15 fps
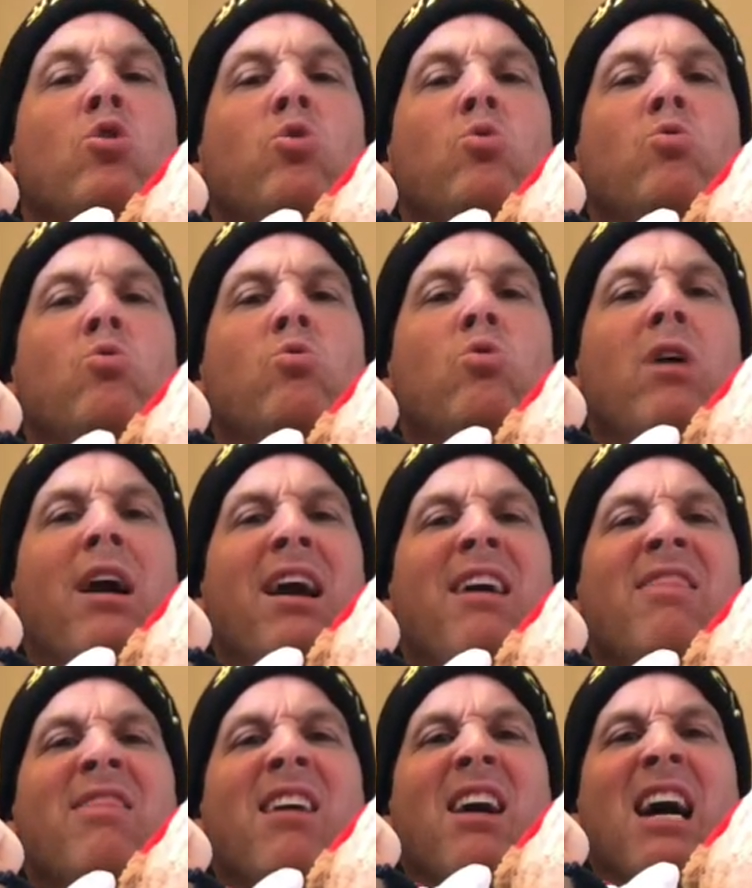Who
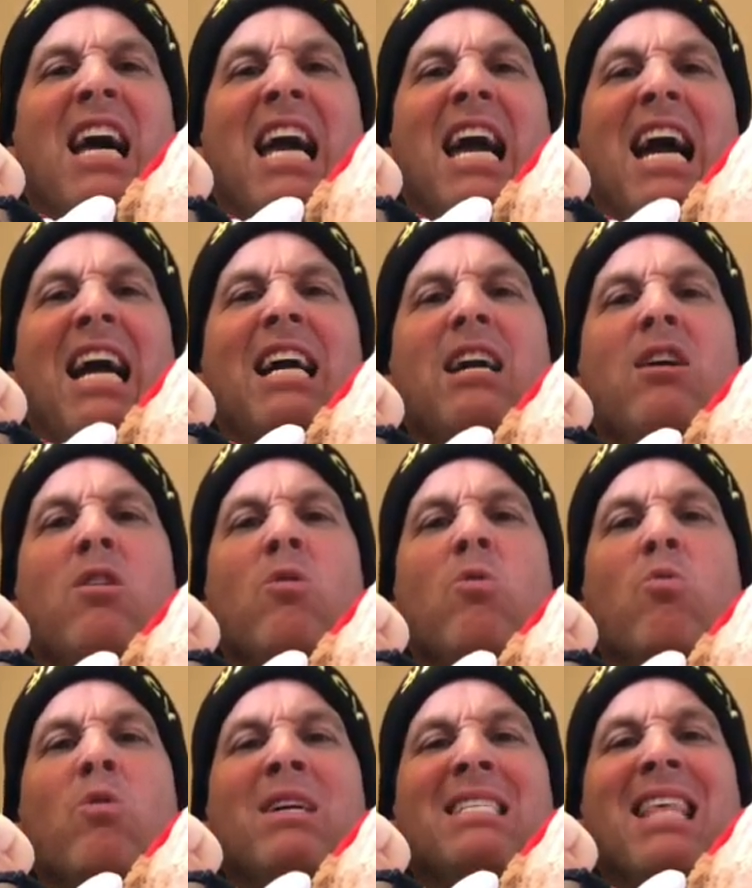in the heck
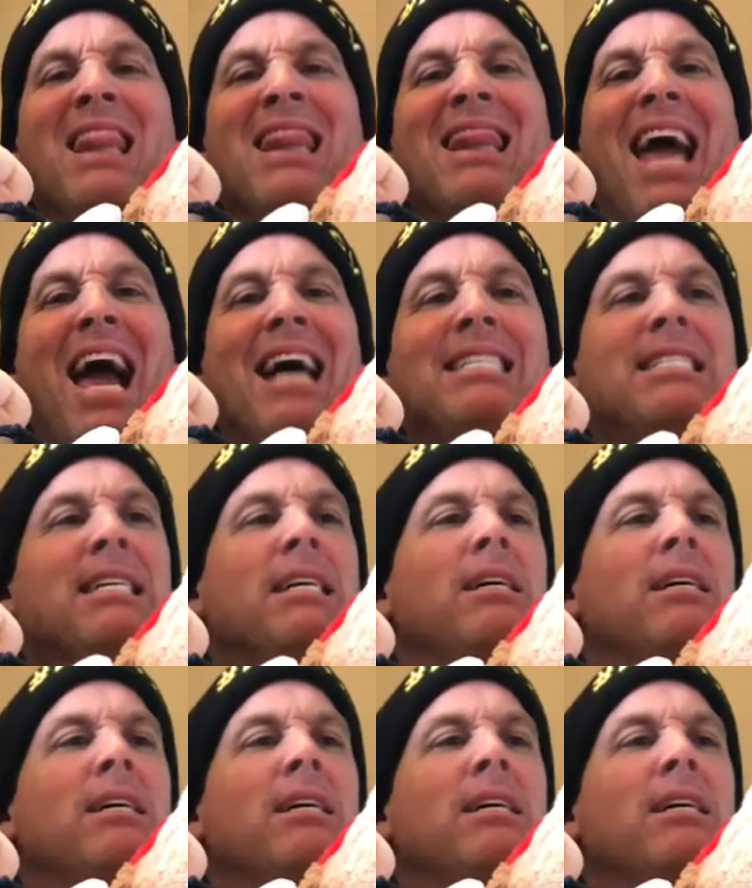was that?